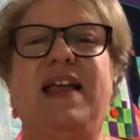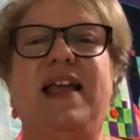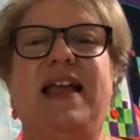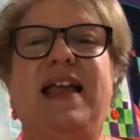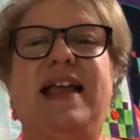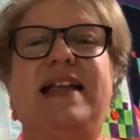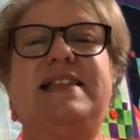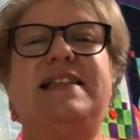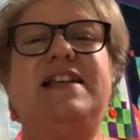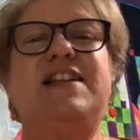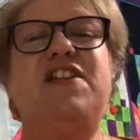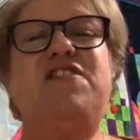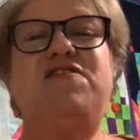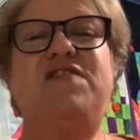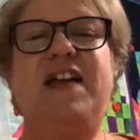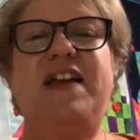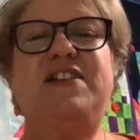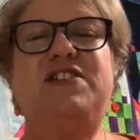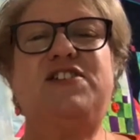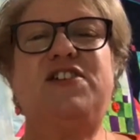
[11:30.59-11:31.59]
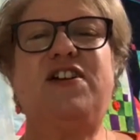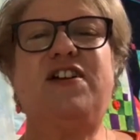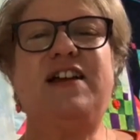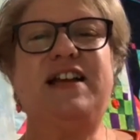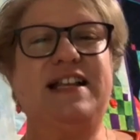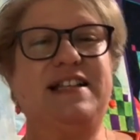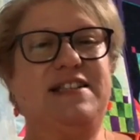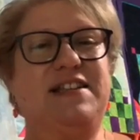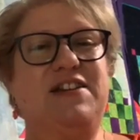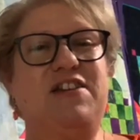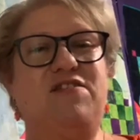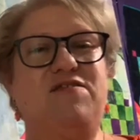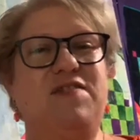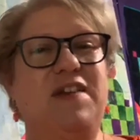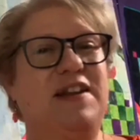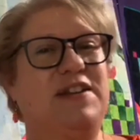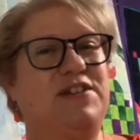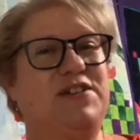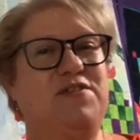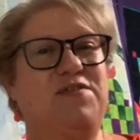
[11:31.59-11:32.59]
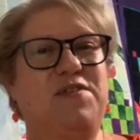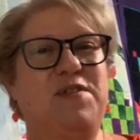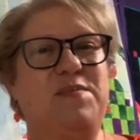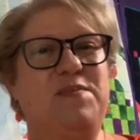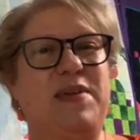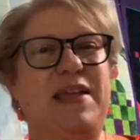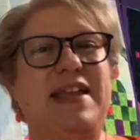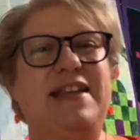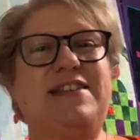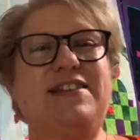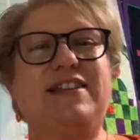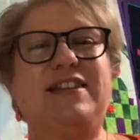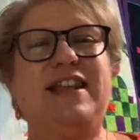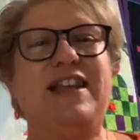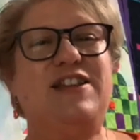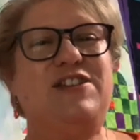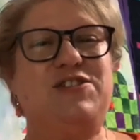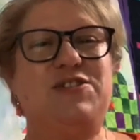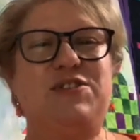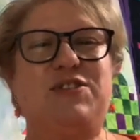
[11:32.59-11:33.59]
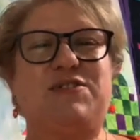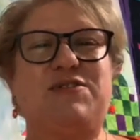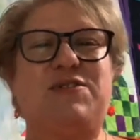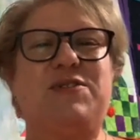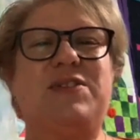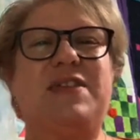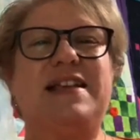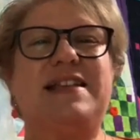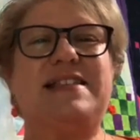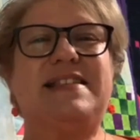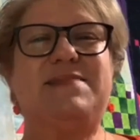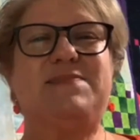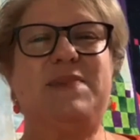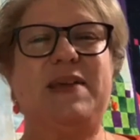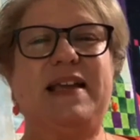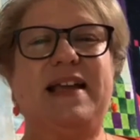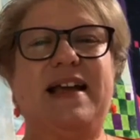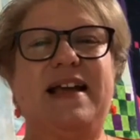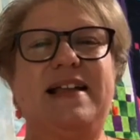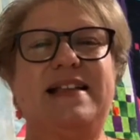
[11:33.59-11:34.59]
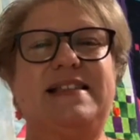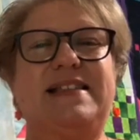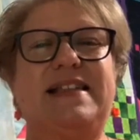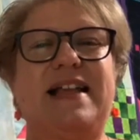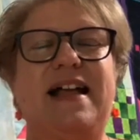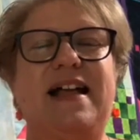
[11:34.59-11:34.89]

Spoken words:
It's an adventure, and it's an adventure for me to lead you through this, because